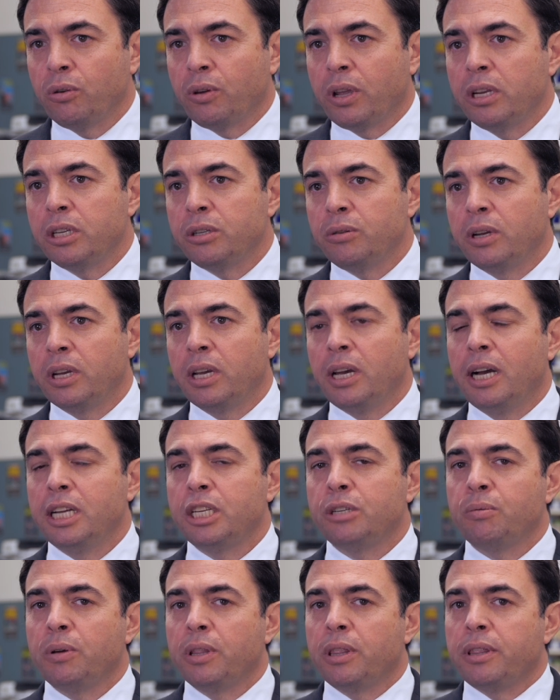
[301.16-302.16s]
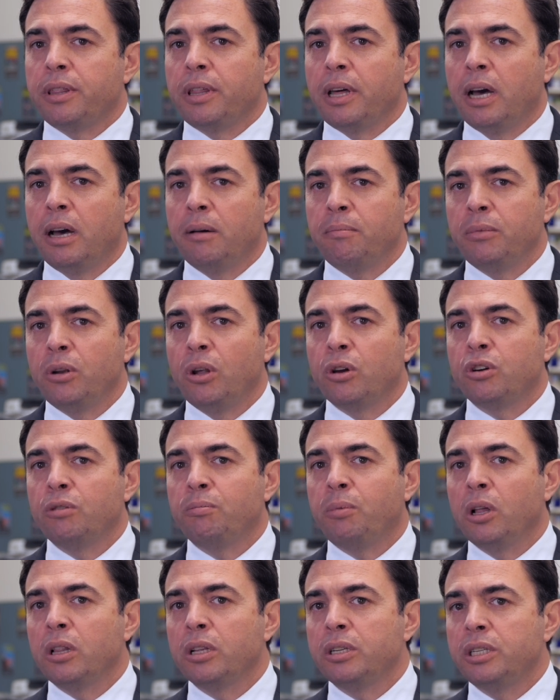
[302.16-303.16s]
looking to engage with local
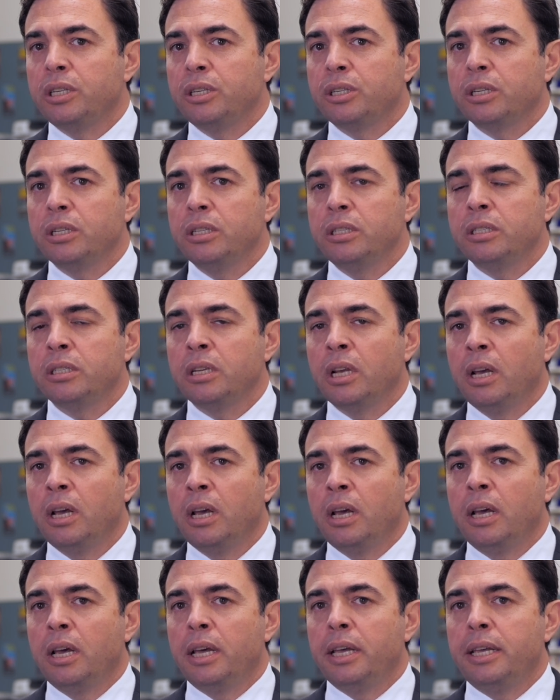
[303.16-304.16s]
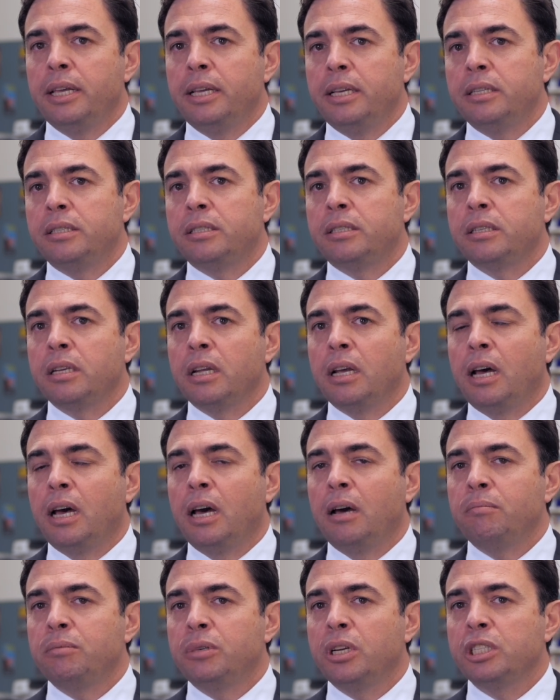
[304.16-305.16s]
politicians is
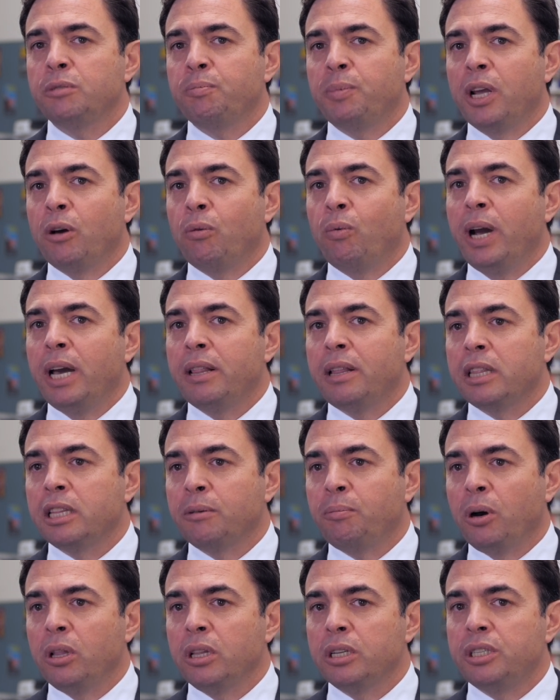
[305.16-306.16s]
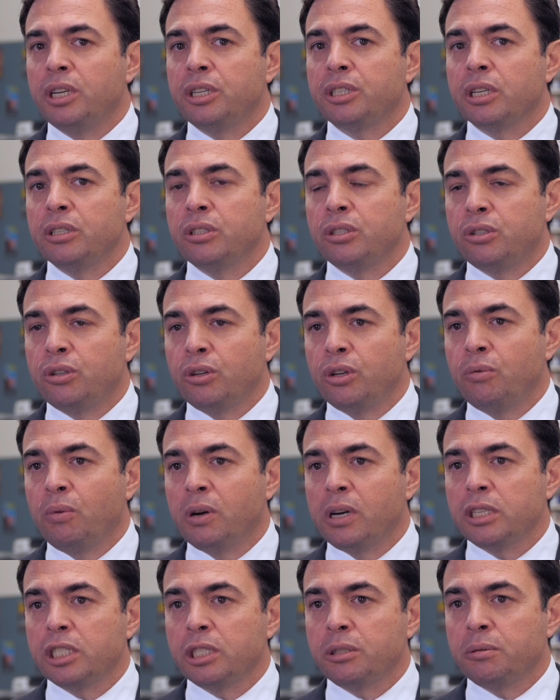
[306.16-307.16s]
just be aware that the politicians do
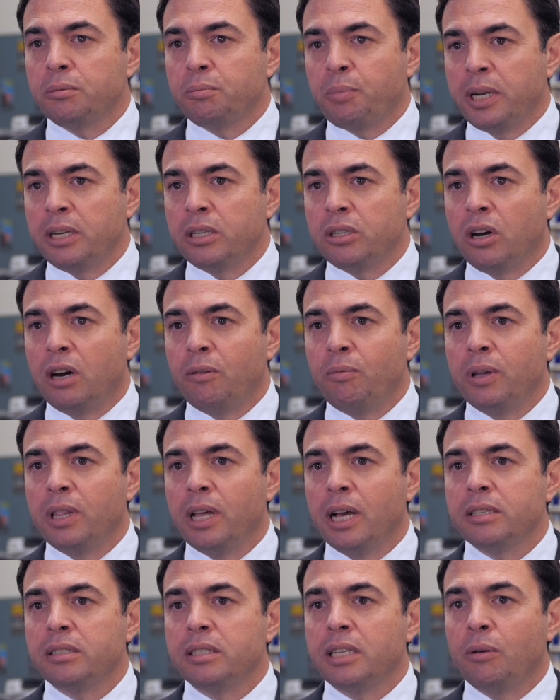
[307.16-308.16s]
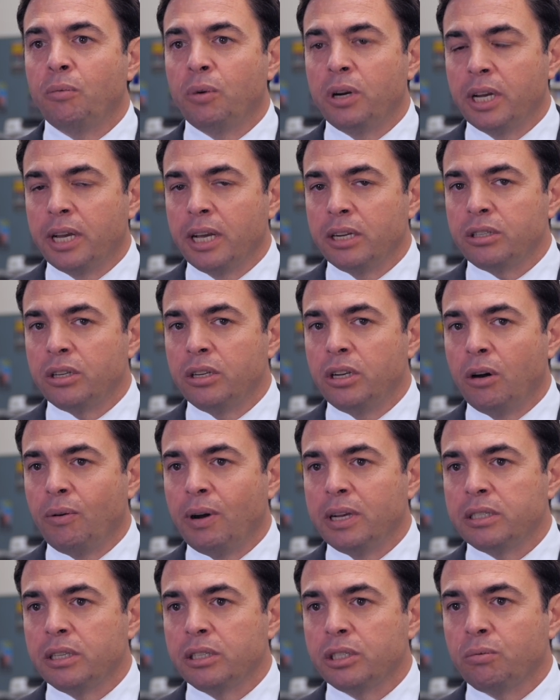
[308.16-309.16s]
want to spend time with us. They want to get to know
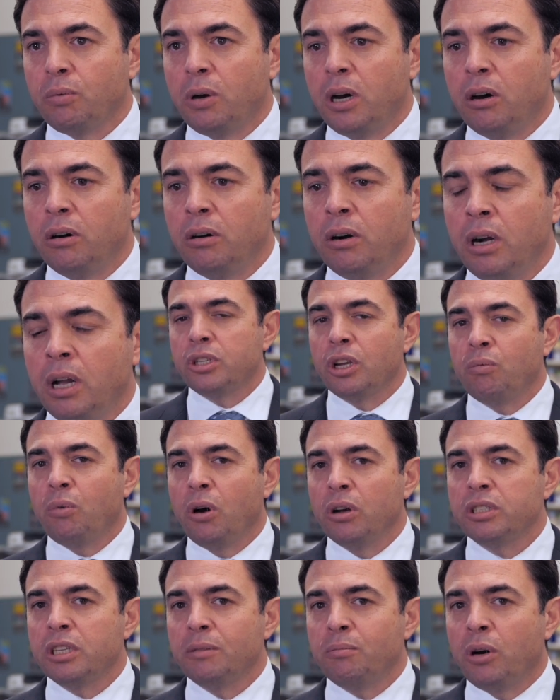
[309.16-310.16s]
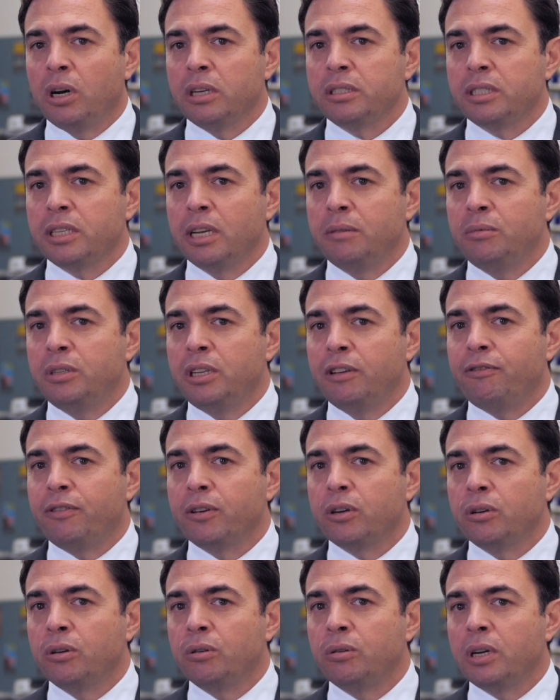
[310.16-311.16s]
us as well. So whilst it might seem
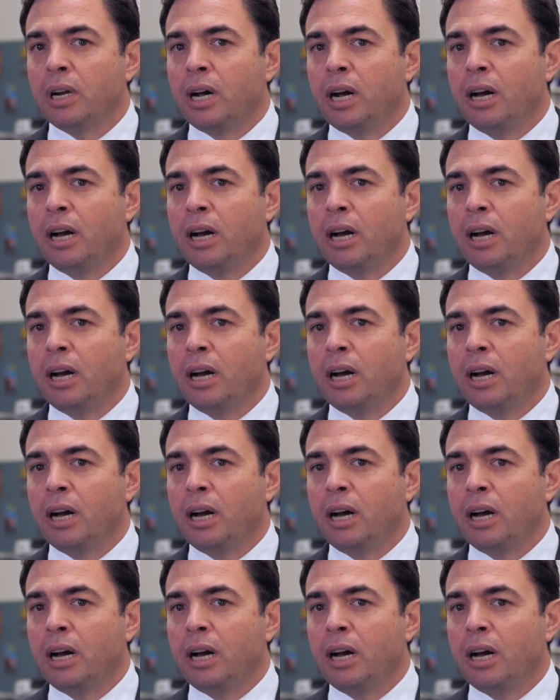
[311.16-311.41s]
difficult,